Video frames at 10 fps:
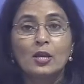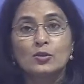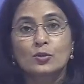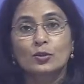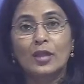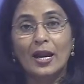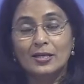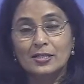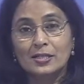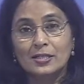So that
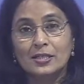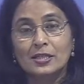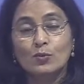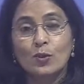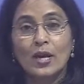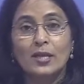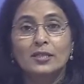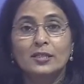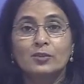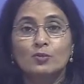is the reason why
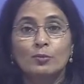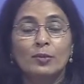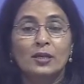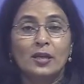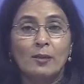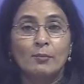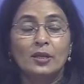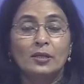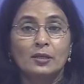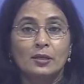Indian women have
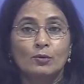been